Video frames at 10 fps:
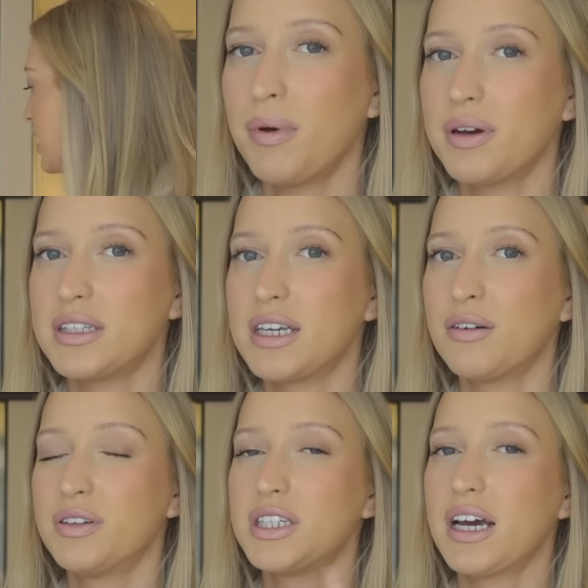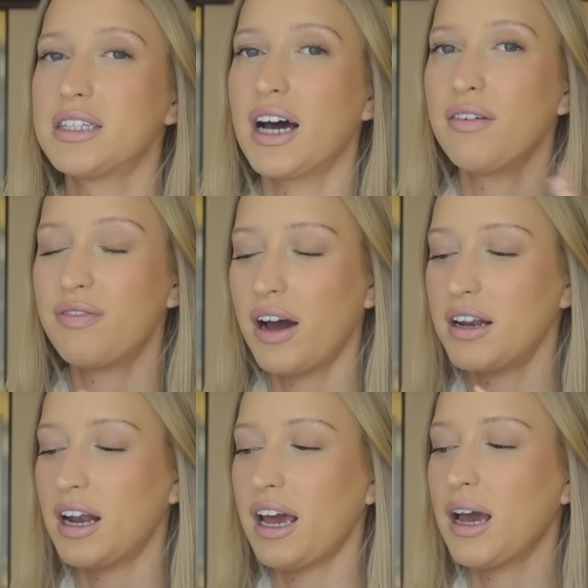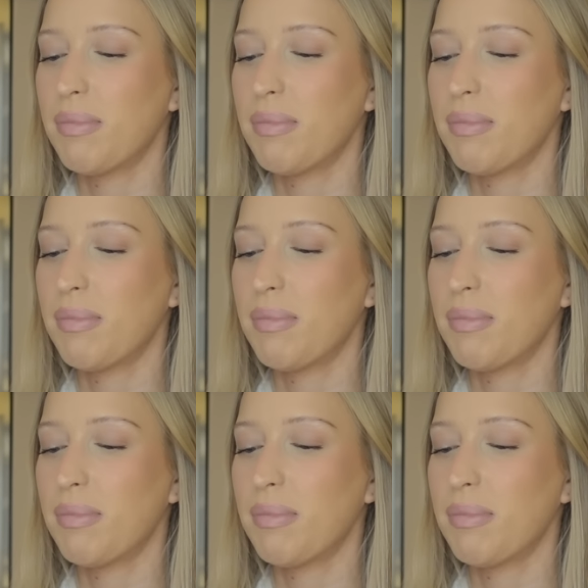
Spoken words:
When we were in Selfridges, I finally,